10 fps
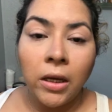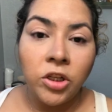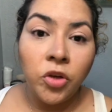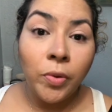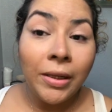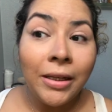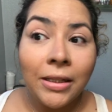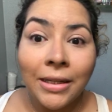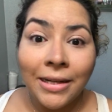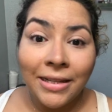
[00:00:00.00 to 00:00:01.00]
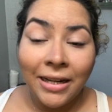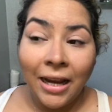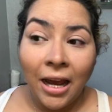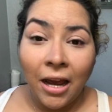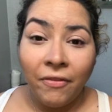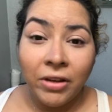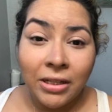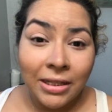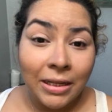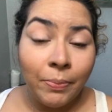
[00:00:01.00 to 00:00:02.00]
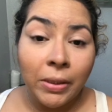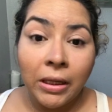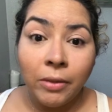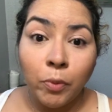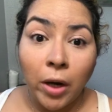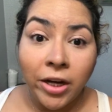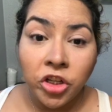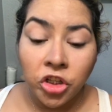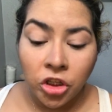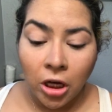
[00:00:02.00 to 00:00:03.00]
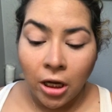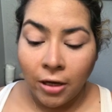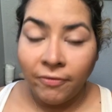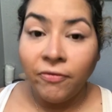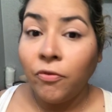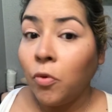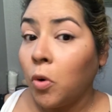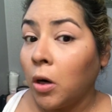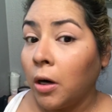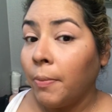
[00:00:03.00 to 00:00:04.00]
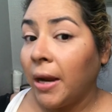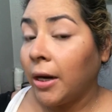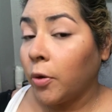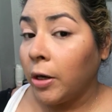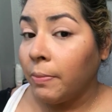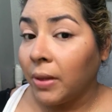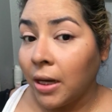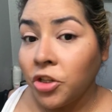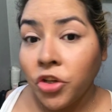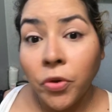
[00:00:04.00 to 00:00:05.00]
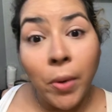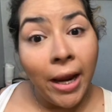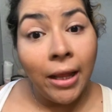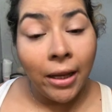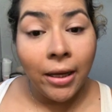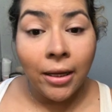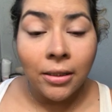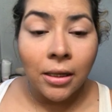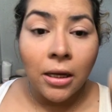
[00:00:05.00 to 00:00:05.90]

Okay, she really doesn't have a stippling brush for my cream blush the way I like it.